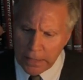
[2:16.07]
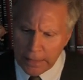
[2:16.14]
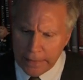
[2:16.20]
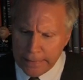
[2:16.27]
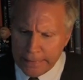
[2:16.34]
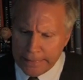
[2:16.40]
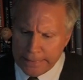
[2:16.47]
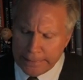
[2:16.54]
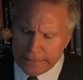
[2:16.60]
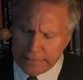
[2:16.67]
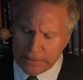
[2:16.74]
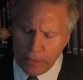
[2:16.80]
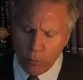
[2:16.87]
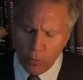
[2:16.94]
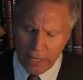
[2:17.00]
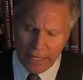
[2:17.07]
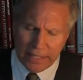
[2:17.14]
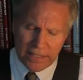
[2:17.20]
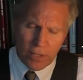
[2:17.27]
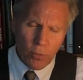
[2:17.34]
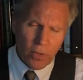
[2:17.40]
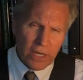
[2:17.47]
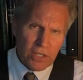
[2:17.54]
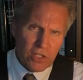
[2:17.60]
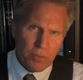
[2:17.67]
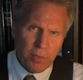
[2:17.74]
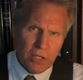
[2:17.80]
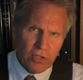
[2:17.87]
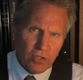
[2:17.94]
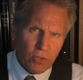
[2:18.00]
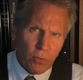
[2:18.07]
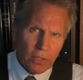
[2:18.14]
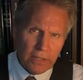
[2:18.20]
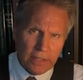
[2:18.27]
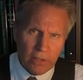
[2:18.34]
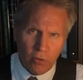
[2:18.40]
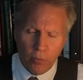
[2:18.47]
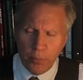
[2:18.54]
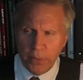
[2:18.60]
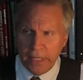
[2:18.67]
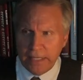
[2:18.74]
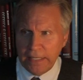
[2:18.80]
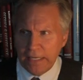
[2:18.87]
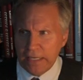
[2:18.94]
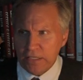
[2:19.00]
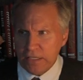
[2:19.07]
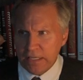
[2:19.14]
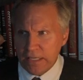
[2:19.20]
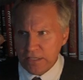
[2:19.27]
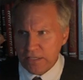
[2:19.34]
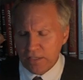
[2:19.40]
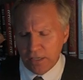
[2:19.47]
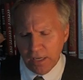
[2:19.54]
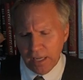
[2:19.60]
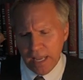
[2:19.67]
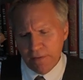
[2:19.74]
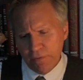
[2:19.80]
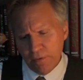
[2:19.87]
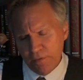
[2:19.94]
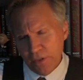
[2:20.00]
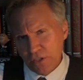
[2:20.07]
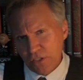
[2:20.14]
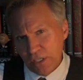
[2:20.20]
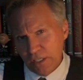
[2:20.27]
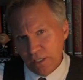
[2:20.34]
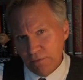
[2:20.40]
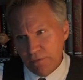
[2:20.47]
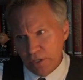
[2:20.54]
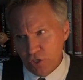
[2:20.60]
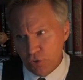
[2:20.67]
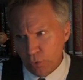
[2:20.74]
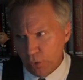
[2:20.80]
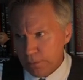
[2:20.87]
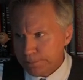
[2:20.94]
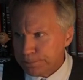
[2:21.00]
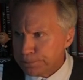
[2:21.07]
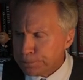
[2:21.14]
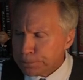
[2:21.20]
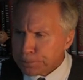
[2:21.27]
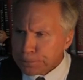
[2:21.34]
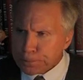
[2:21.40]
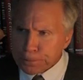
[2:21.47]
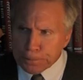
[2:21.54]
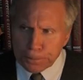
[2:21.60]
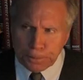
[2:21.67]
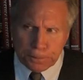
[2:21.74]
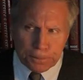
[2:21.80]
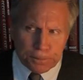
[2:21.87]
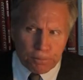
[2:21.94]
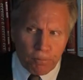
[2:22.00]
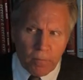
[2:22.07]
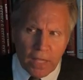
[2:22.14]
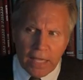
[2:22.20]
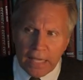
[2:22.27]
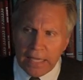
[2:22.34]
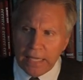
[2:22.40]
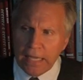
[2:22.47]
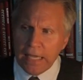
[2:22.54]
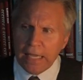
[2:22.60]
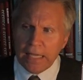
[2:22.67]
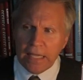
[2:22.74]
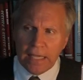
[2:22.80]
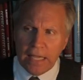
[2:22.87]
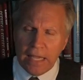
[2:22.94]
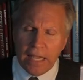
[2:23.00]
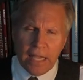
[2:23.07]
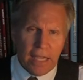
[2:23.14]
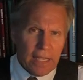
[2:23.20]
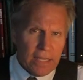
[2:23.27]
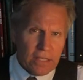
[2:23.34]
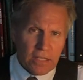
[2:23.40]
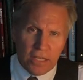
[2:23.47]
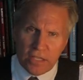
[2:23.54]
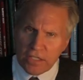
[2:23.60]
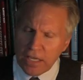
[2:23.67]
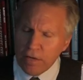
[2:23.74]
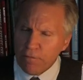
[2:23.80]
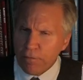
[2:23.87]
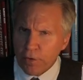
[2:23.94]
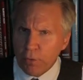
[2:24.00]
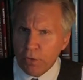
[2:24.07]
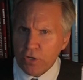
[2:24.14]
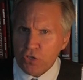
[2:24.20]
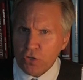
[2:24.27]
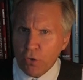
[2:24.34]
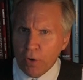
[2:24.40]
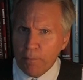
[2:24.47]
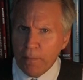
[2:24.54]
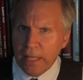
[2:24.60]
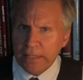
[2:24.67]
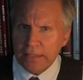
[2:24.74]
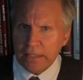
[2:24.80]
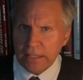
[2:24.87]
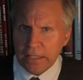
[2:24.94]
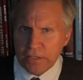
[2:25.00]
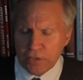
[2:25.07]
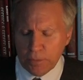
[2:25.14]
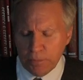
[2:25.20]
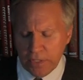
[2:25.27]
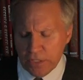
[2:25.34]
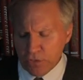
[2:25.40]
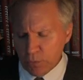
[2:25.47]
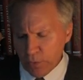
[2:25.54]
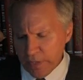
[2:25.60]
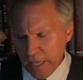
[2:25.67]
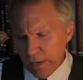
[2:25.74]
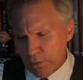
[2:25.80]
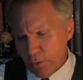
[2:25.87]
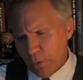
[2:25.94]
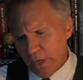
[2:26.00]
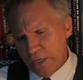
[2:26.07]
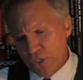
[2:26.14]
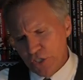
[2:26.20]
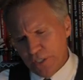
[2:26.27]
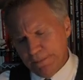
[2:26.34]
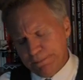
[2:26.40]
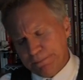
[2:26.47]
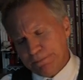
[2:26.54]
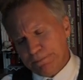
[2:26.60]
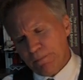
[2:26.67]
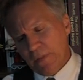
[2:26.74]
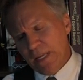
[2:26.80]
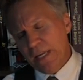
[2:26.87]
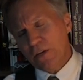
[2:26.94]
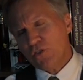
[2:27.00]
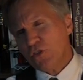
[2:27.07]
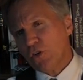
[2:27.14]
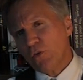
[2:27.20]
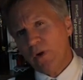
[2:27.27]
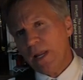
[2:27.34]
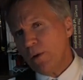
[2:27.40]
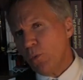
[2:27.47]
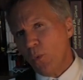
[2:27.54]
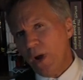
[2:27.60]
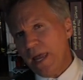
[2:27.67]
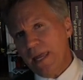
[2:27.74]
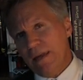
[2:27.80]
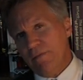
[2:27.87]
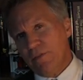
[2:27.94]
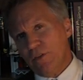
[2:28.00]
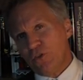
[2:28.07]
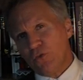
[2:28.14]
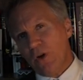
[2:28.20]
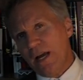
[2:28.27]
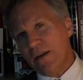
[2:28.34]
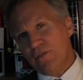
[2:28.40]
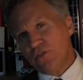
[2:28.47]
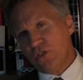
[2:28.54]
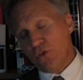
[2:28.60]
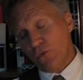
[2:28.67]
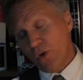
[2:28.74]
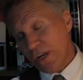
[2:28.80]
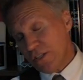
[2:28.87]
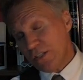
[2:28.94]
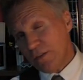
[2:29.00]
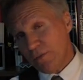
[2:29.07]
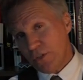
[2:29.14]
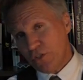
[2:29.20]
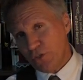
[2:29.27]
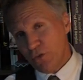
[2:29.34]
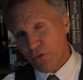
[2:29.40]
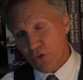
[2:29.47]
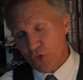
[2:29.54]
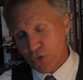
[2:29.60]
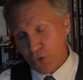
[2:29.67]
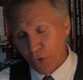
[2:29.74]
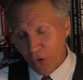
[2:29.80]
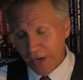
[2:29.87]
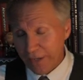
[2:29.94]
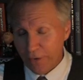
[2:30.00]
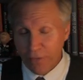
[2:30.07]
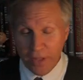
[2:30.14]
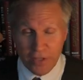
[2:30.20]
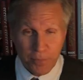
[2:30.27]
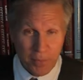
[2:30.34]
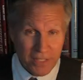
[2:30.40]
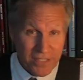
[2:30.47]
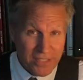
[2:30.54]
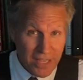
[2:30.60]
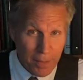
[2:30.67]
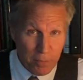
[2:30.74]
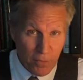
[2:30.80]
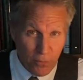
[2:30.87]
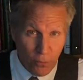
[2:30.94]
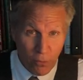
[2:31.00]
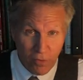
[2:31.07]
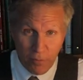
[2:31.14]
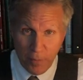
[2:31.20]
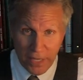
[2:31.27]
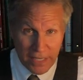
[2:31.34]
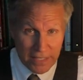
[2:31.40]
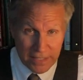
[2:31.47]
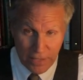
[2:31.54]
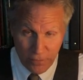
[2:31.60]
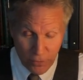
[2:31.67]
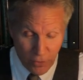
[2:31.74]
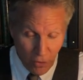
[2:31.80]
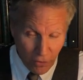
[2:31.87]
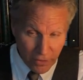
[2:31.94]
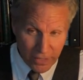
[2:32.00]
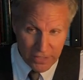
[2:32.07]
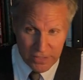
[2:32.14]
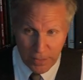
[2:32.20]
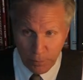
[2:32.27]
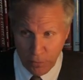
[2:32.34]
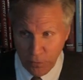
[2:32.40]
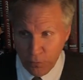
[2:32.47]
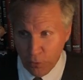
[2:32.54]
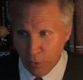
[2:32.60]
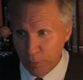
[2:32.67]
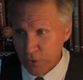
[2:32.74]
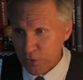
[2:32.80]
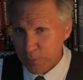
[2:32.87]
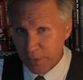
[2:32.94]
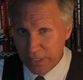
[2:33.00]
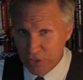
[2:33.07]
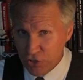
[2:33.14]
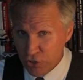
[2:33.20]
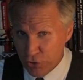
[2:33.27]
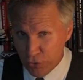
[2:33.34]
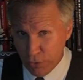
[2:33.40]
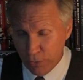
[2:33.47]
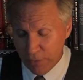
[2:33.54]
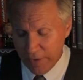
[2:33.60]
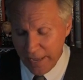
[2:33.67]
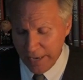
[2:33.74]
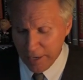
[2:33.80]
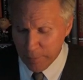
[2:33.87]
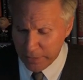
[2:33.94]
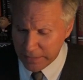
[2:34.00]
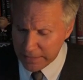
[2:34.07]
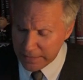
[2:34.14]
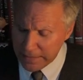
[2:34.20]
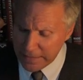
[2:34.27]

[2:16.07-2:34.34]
What I did want to speak to a little bit is the life of this individual. His influence on mentalism is without question. He is a great wave that drives the rest of us to the shore. I know that's been said before of many different artists and performers, but it's true of Annemann.